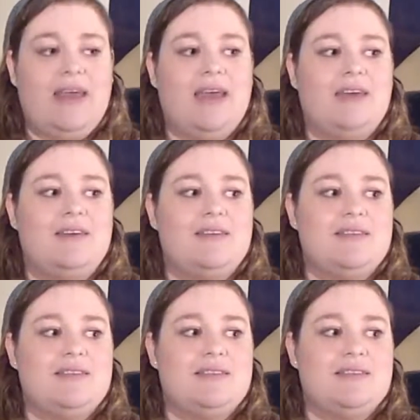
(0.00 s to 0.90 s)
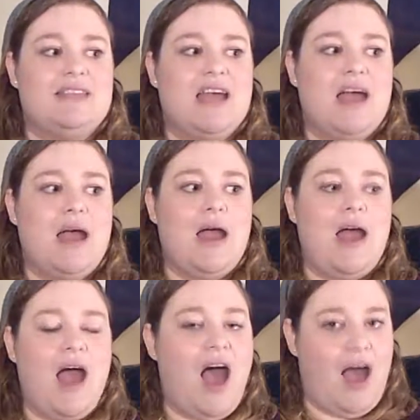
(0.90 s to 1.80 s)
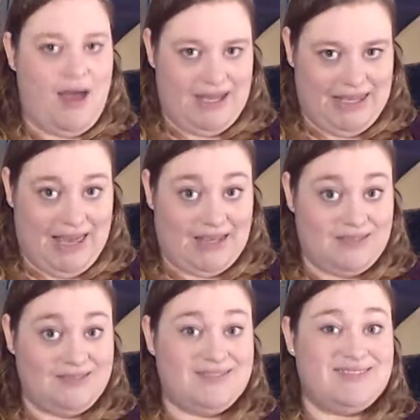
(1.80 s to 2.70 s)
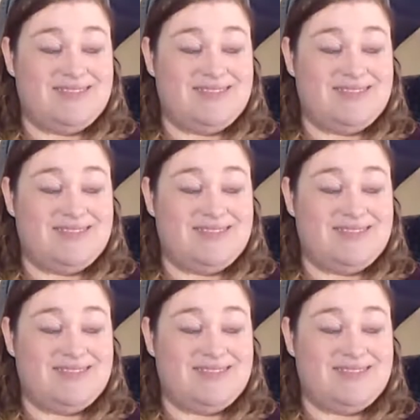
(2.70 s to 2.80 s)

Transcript: And again,